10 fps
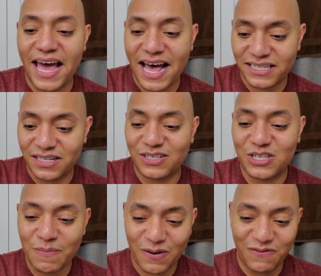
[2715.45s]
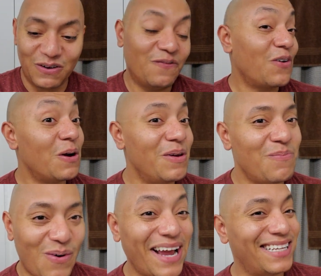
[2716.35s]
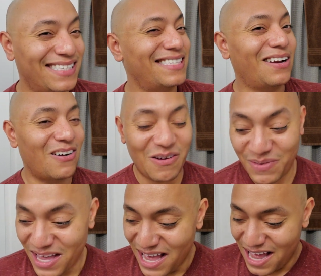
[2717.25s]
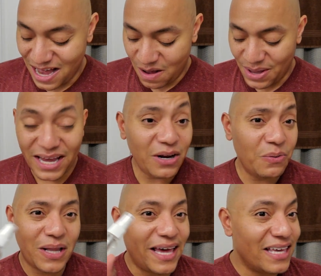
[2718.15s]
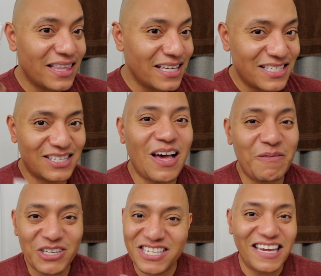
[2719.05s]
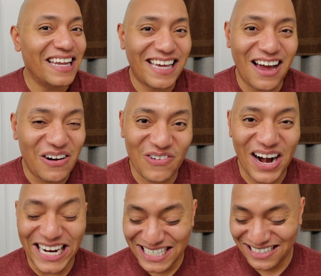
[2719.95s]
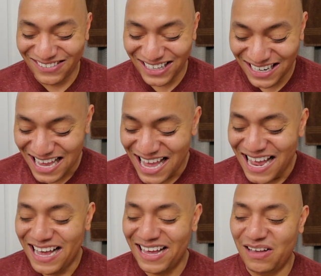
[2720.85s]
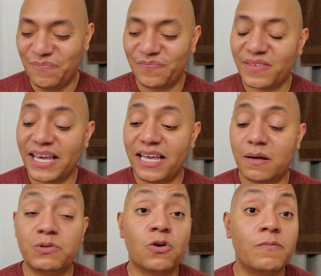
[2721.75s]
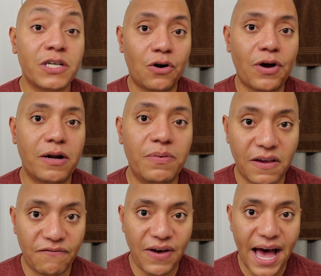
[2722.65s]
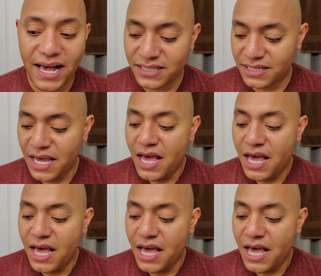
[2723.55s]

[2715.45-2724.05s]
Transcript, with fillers: Acid Superfood Firm and Brighten Serum. I don't like this. I'm just going to cut right to it. It absorbs incredibly fast.